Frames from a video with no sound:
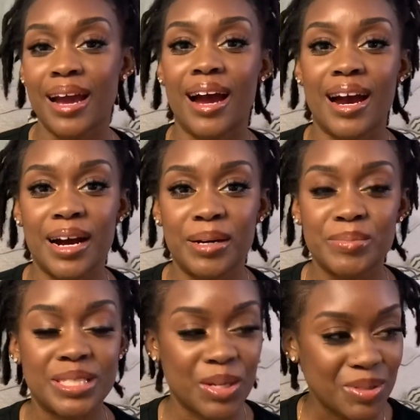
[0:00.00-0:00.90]

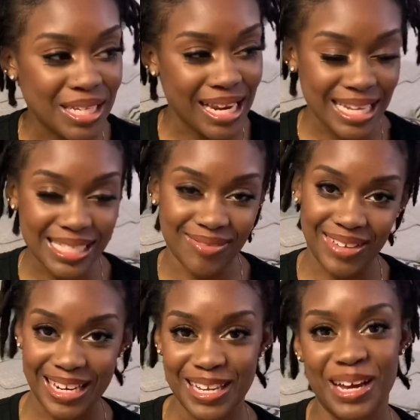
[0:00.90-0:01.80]
So today's
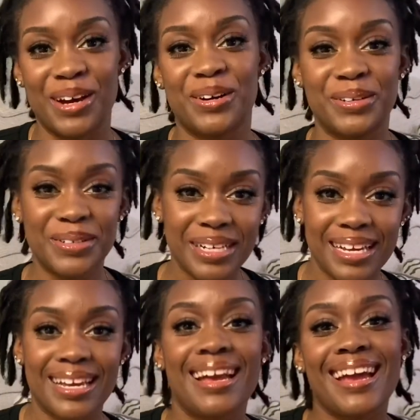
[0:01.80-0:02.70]
video
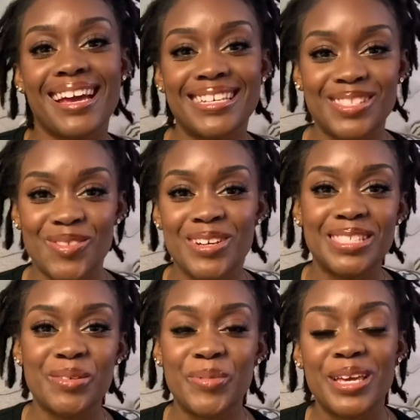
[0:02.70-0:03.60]
is going
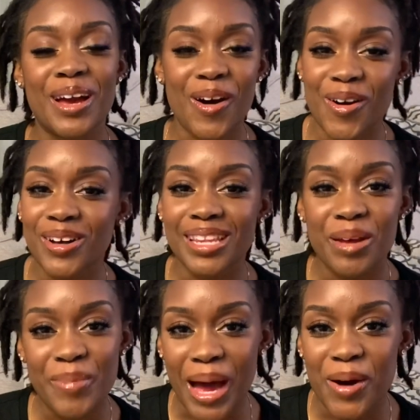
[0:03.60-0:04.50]
to be all
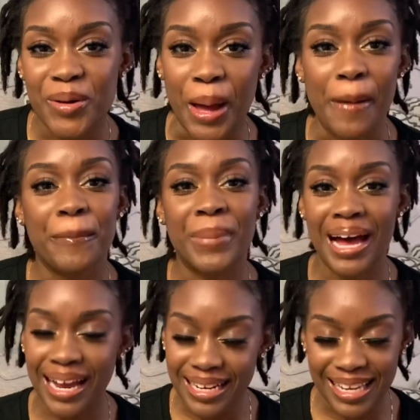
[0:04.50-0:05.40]
about
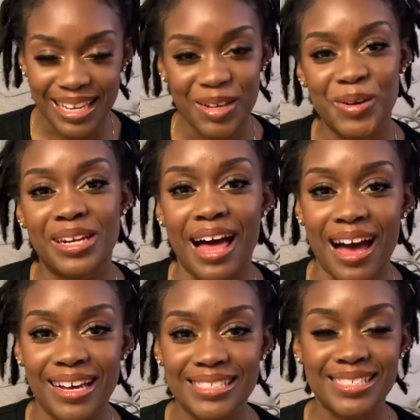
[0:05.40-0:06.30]
combining your
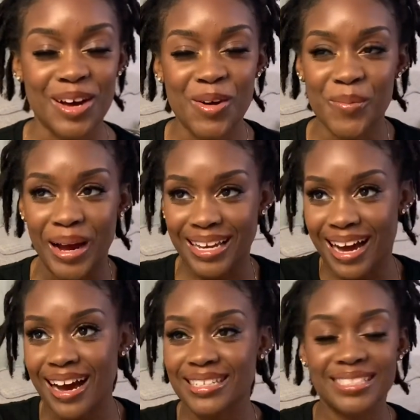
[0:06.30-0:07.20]
locks. Oh my
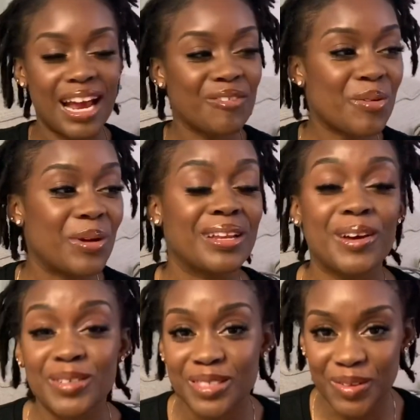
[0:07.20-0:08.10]
gosh, everyone
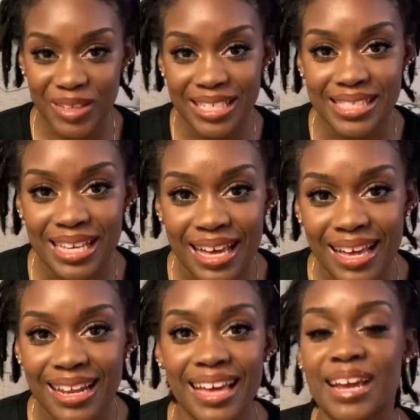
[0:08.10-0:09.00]
goes through this.
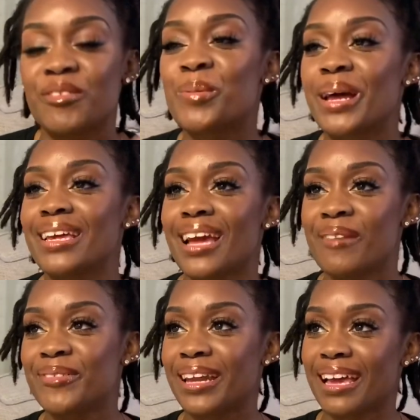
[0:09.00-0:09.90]
Like, everybody, I
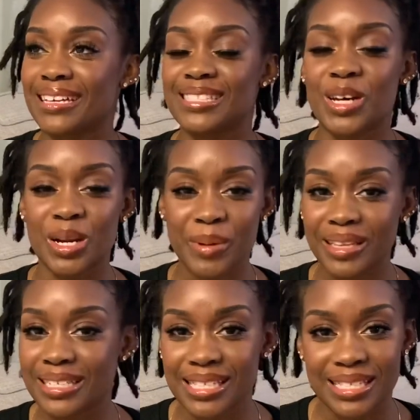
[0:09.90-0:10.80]
feel like, has thought about
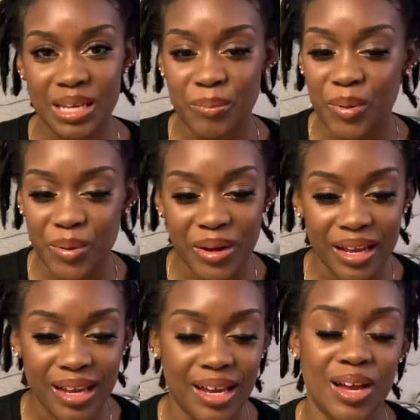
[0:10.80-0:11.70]
this at some point,
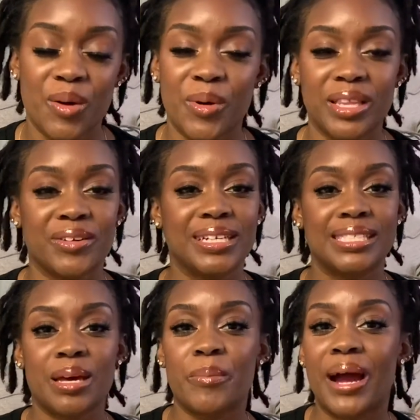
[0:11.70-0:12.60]
whether it's
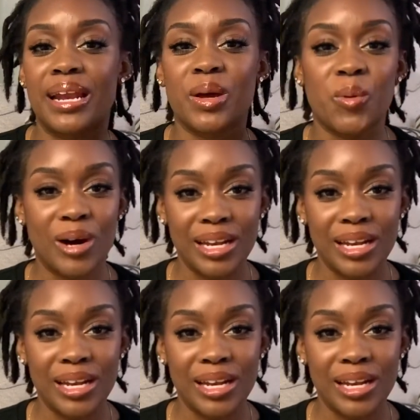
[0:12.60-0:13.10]
combining